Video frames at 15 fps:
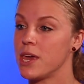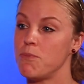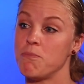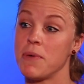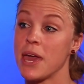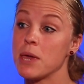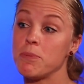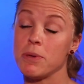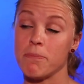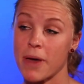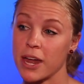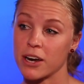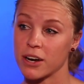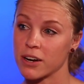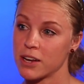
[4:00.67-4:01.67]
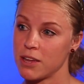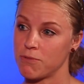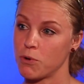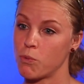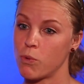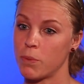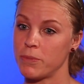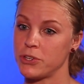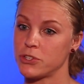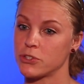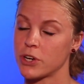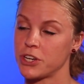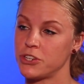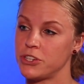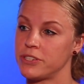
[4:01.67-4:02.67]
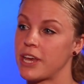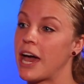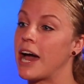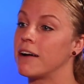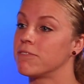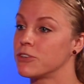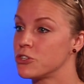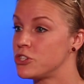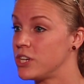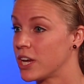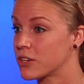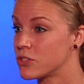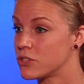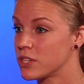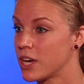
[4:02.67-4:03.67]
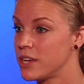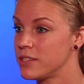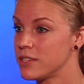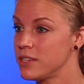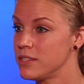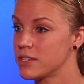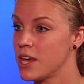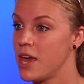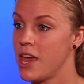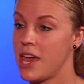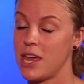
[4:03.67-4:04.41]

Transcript: it may be better if a woman stretches after she exercises,